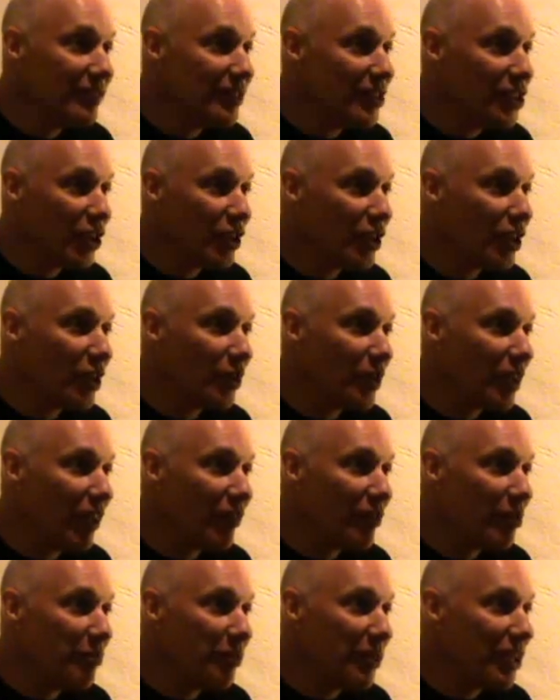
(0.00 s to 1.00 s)
So you don't
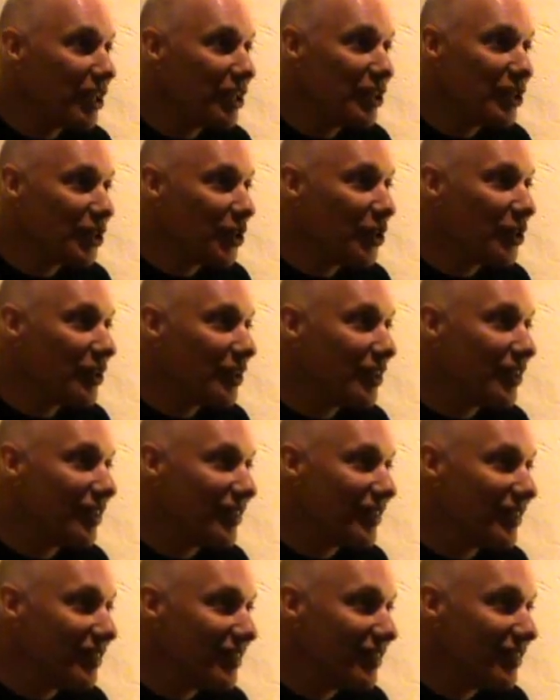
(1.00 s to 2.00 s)
have to be concerned
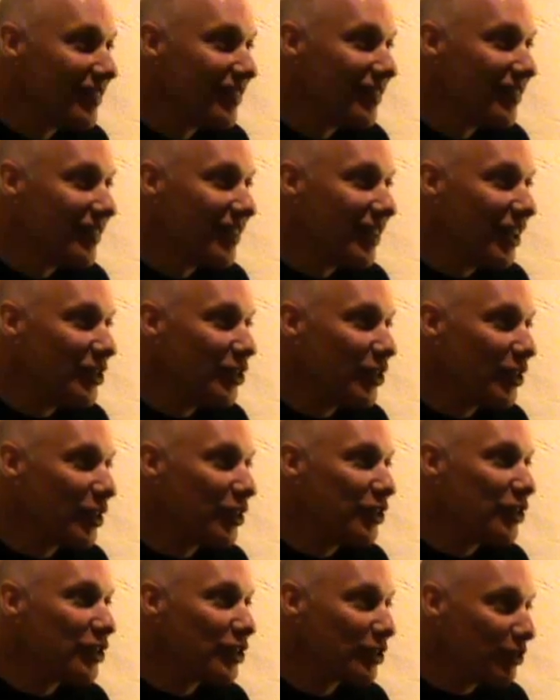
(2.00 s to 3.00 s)
that you
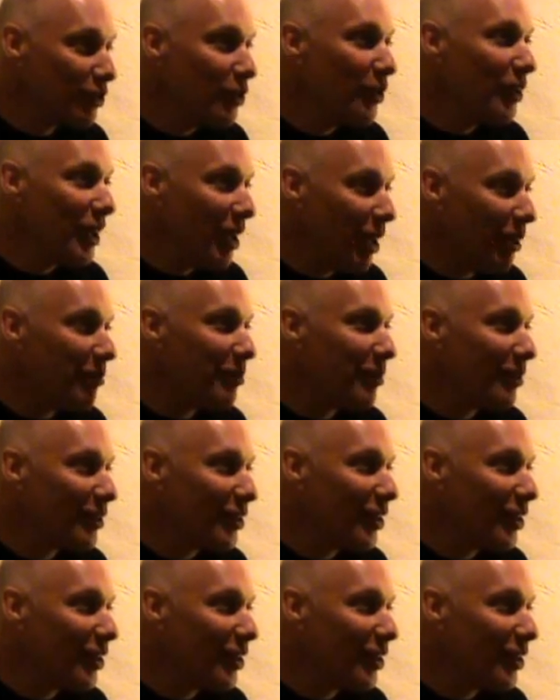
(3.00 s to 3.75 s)
could screw it up.